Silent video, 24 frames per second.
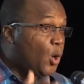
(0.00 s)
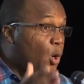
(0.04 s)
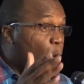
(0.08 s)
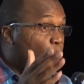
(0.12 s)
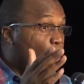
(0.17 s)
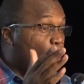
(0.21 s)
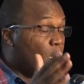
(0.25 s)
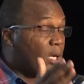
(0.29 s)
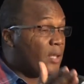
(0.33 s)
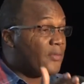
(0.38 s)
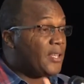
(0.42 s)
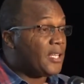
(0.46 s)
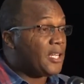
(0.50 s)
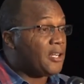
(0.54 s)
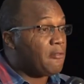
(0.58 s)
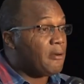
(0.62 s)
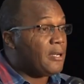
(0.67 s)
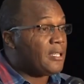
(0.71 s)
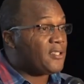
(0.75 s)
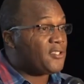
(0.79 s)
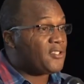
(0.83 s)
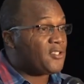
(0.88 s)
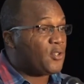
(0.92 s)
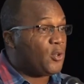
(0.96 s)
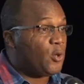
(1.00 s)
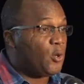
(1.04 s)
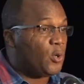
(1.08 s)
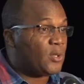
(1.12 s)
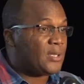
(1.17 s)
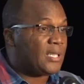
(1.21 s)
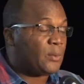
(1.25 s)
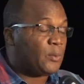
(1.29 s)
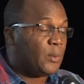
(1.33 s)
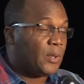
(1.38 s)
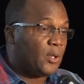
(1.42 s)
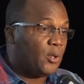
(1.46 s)
One of the great scores
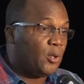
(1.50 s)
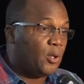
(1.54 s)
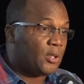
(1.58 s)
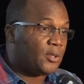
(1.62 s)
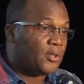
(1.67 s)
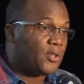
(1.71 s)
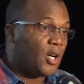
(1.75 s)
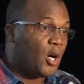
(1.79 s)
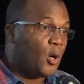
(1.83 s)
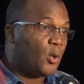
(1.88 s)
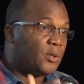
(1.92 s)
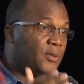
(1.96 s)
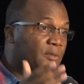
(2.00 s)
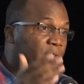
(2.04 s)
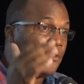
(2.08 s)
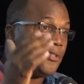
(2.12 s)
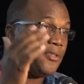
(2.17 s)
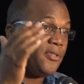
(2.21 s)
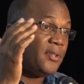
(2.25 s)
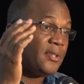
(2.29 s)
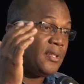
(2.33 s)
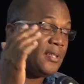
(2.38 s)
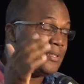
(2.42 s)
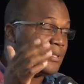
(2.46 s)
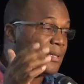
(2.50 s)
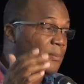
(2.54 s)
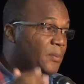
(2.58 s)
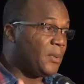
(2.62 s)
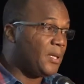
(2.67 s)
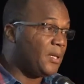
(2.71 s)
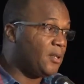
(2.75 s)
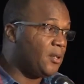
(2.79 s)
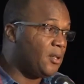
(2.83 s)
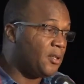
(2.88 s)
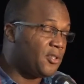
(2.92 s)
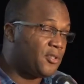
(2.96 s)
that we got, out of the
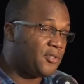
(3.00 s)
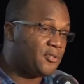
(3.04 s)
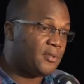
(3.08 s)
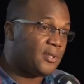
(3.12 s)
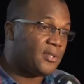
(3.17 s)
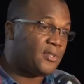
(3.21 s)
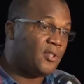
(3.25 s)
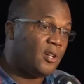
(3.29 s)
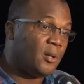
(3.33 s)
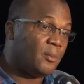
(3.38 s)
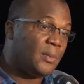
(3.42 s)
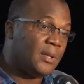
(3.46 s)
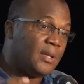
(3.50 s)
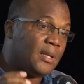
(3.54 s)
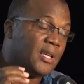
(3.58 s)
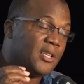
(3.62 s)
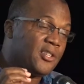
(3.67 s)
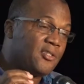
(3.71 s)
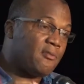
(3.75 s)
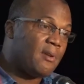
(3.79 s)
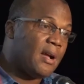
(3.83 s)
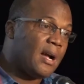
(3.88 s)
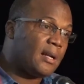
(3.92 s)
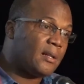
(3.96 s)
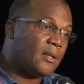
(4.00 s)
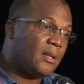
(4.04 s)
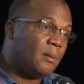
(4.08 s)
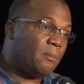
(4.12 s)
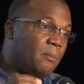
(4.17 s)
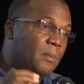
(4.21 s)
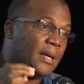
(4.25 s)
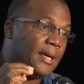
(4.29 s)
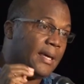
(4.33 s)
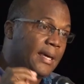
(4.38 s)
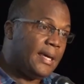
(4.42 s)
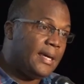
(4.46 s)
30-something countries, Dominica is ranked
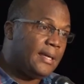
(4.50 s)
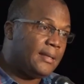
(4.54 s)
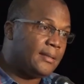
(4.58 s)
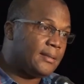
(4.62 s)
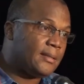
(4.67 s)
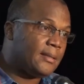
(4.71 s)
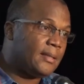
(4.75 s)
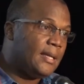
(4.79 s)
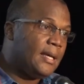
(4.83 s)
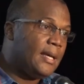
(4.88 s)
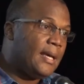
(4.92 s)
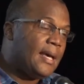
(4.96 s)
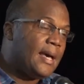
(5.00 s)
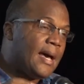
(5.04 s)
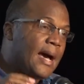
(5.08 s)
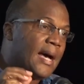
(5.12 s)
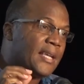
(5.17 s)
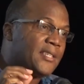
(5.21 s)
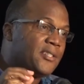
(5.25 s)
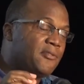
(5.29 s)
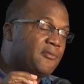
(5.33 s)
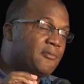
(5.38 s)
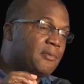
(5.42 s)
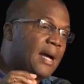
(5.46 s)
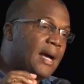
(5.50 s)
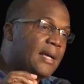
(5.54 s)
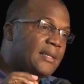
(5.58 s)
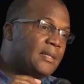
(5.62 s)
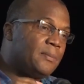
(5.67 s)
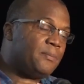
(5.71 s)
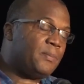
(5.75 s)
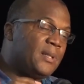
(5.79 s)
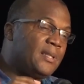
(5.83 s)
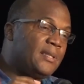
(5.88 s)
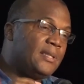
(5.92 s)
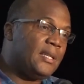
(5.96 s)
number 8 as
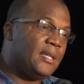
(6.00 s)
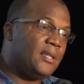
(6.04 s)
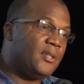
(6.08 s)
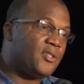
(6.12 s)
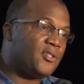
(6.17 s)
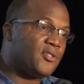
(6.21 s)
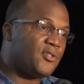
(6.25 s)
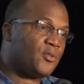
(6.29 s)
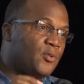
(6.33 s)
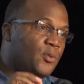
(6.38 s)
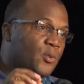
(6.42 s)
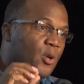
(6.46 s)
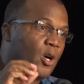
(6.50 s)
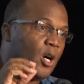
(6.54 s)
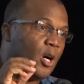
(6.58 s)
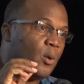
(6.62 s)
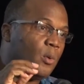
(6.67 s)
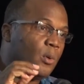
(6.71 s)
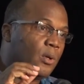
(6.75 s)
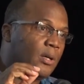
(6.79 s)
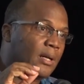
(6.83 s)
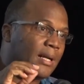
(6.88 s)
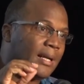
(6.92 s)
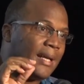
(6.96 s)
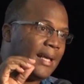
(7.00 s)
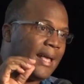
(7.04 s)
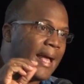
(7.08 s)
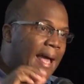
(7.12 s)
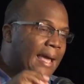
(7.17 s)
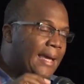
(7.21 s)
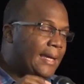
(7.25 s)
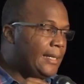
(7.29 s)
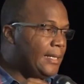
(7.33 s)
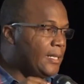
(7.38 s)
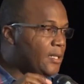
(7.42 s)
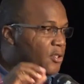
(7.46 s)
it pertains to our
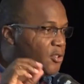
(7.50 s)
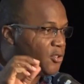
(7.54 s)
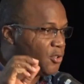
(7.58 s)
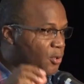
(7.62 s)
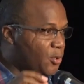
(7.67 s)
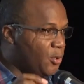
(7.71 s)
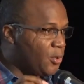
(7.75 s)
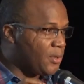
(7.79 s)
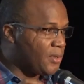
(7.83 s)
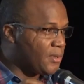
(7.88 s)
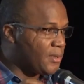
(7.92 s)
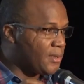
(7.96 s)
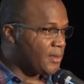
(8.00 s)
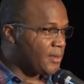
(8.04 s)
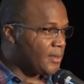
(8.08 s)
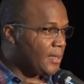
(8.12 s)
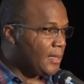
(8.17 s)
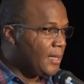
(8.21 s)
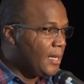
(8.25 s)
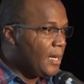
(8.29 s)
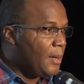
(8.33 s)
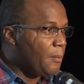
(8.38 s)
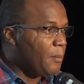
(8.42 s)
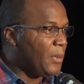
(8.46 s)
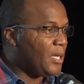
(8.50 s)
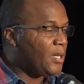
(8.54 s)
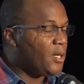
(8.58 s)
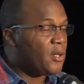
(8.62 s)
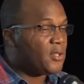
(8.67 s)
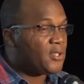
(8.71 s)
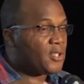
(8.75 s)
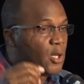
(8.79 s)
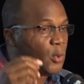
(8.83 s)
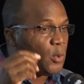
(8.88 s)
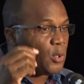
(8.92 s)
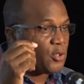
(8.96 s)
guided tours,
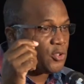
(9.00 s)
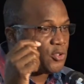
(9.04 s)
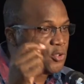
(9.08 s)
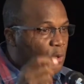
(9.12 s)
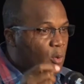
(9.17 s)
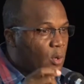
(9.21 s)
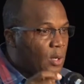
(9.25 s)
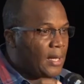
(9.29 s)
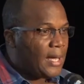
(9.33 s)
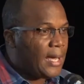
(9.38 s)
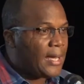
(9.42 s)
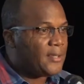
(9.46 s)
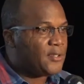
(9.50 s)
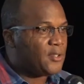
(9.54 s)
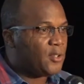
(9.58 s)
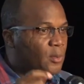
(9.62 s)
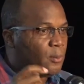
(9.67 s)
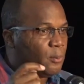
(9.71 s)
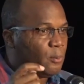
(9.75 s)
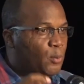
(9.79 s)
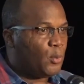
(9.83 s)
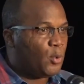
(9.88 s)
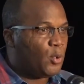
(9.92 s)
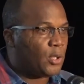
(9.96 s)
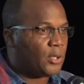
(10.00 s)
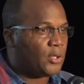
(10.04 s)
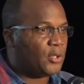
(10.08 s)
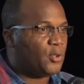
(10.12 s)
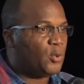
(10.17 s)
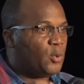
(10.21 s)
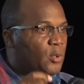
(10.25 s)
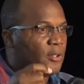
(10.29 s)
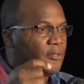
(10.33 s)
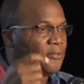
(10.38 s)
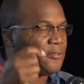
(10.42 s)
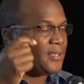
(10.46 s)
because our tour guides on board
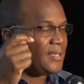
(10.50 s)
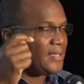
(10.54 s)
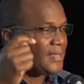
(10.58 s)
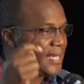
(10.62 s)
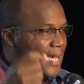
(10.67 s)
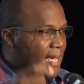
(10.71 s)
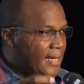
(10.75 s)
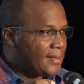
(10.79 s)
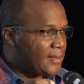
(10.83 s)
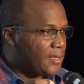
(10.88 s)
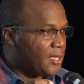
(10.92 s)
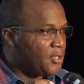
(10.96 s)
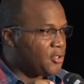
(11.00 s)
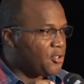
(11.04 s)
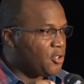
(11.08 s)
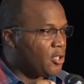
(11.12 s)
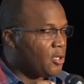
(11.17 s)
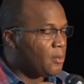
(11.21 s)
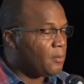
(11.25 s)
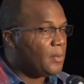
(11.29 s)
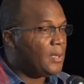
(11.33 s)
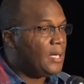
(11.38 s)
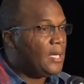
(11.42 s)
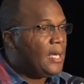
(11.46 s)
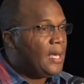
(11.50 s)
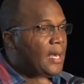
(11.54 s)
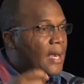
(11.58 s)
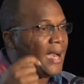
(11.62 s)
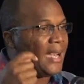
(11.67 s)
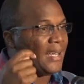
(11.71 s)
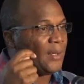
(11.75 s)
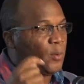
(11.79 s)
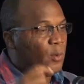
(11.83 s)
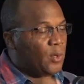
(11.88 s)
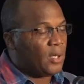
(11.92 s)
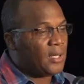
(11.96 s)
do a fantastic job.
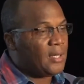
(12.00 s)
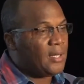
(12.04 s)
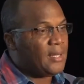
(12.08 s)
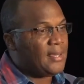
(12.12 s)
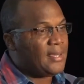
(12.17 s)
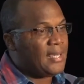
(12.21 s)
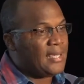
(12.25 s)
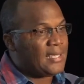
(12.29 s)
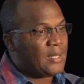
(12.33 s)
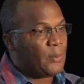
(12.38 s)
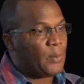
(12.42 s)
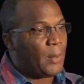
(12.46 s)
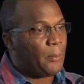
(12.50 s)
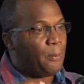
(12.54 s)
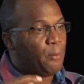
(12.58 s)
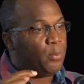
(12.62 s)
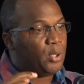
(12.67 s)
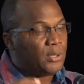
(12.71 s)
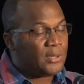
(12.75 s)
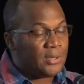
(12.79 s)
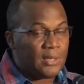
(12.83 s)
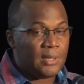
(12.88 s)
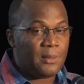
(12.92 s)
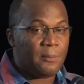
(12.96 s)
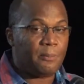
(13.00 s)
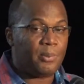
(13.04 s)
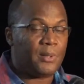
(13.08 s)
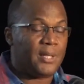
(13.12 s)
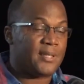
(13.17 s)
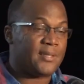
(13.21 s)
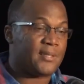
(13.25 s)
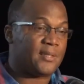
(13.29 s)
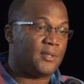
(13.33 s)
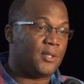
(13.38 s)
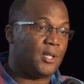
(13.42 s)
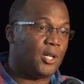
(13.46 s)
And one of the things that we're putting in
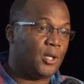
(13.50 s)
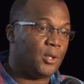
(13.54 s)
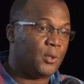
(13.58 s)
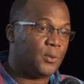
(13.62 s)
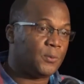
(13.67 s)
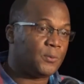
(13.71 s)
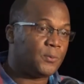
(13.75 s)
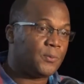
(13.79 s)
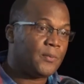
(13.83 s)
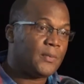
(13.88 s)
place now